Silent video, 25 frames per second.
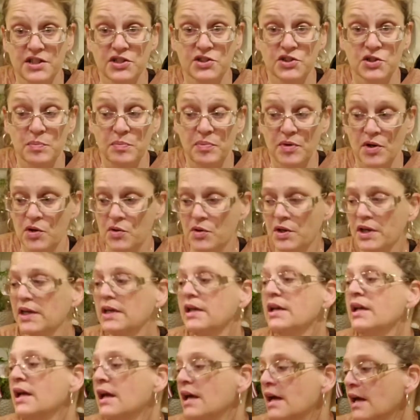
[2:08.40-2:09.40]
things are
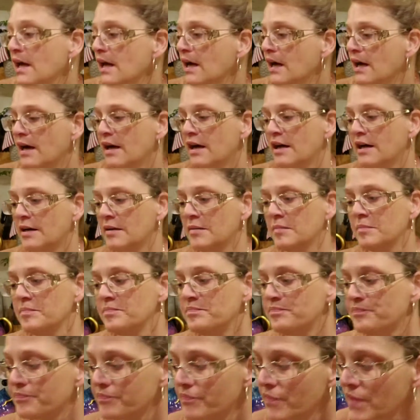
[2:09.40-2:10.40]
broken, um,